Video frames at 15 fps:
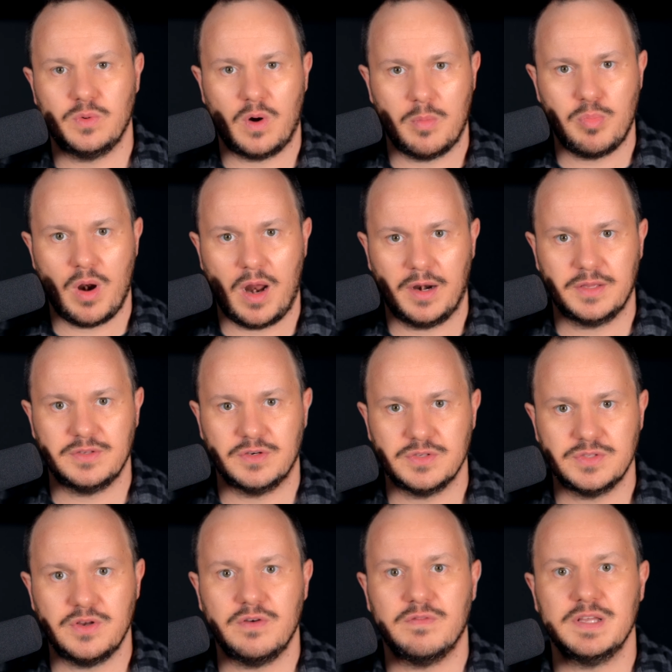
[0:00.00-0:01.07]
to our product or
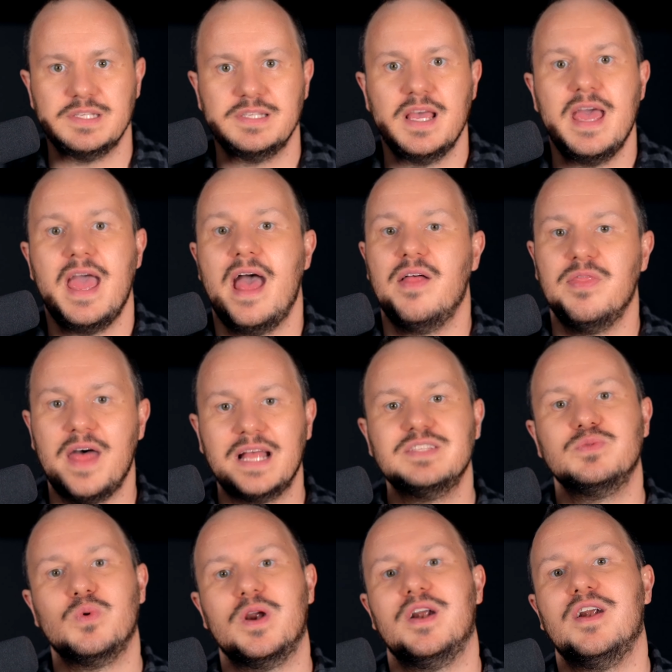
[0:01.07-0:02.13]
service. And
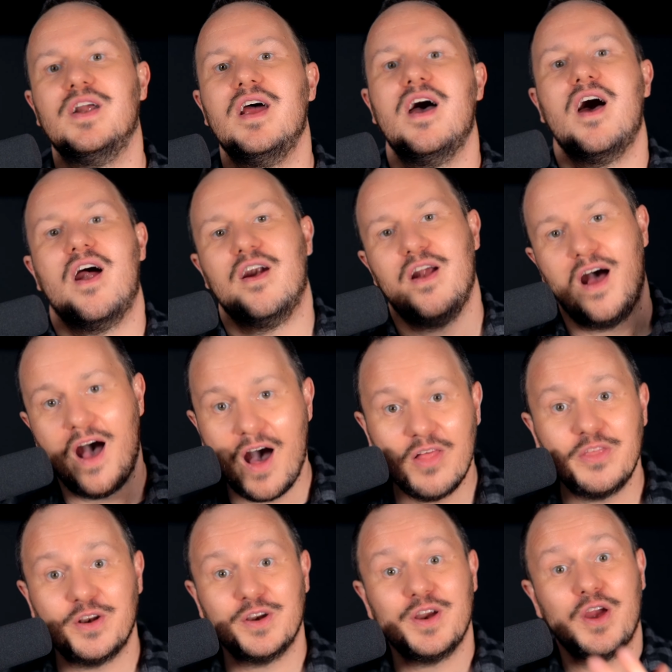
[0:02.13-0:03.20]
that's where our
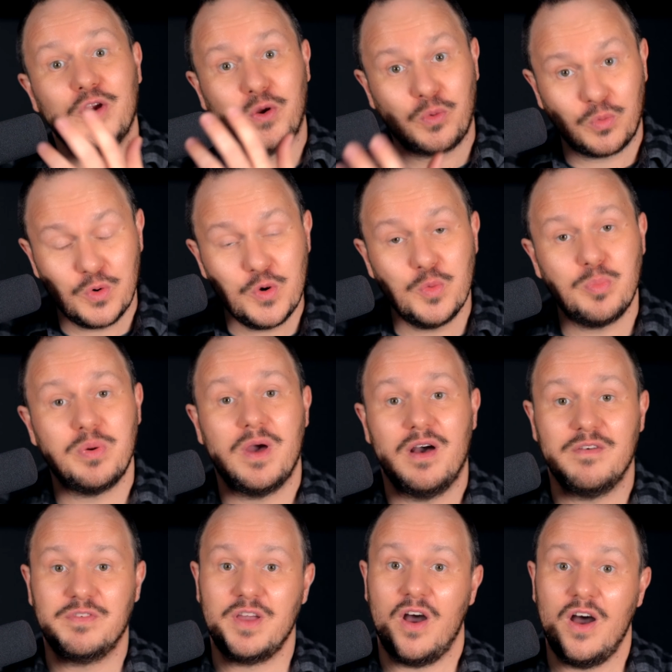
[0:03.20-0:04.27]
other group
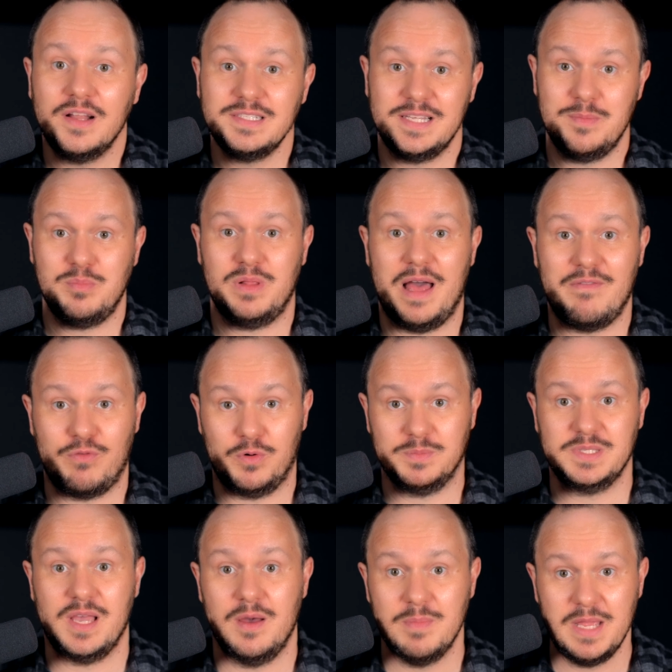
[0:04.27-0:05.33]
of content
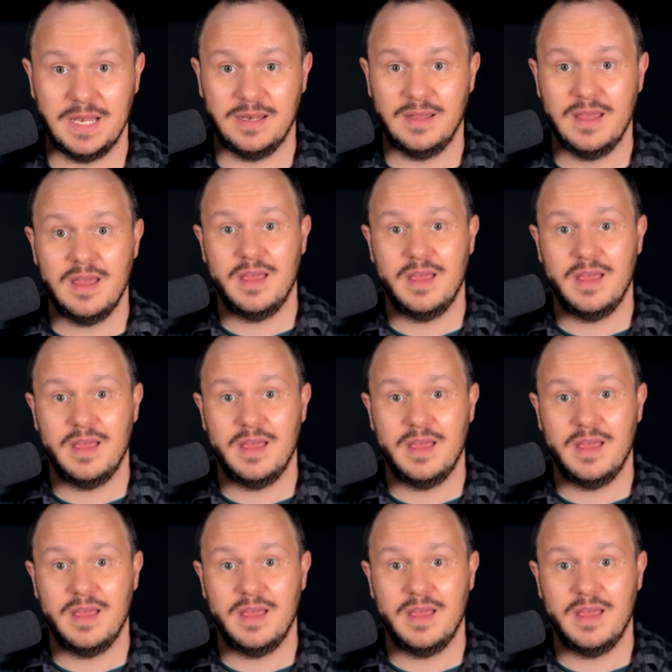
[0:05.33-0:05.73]
platforms come in.